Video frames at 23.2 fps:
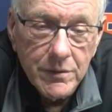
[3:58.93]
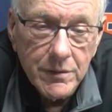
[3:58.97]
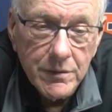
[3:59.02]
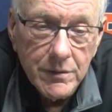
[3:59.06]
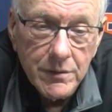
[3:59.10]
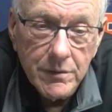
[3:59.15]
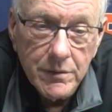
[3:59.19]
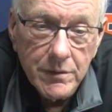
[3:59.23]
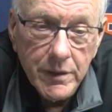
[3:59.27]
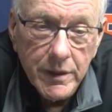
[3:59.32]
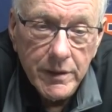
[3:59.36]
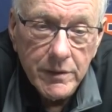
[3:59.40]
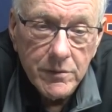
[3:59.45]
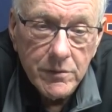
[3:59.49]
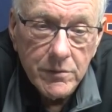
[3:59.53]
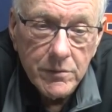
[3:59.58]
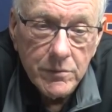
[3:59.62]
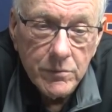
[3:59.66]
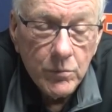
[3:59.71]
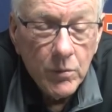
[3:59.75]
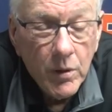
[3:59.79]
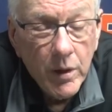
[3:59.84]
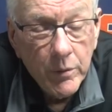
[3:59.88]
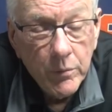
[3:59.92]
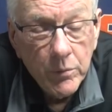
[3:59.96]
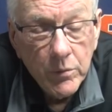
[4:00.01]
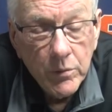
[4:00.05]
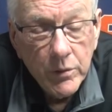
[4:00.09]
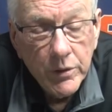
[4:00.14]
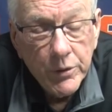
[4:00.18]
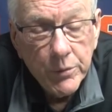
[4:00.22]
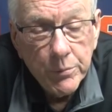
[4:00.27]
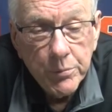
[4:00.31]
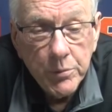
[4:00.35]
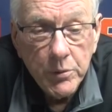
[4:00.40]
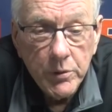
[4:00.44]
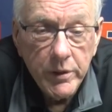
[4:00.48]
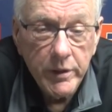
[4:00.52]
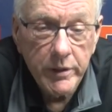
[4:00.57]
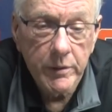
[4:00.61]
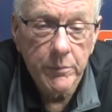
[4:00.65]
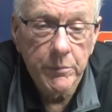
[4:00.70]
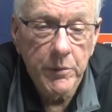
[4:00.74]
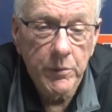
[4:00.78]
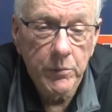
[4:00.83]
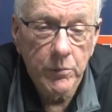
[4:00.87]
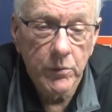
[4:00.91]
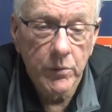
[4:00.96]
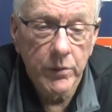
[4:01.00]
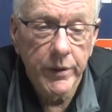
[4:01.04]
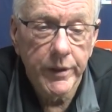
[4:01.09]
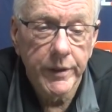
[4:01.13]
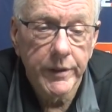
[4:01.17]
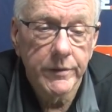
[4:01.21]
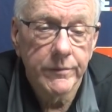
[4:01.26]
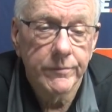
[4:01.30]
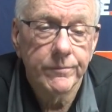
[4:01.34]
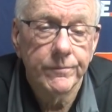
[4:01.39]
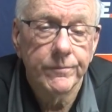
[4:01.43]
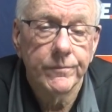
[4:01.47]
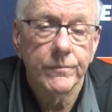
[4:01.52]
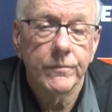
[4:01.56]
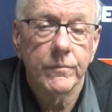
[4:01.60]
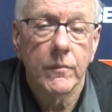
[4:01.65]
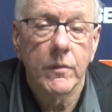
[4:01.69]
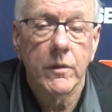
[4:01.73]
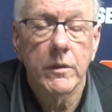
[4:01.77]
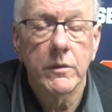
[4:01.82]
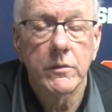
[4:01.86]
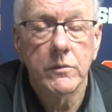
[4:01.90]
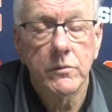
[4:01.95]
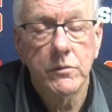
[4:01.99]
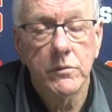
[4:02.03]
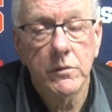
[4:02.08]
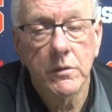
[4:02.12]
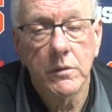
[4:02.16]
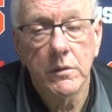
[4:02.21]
and that's why we're in the predicament we're in. It's,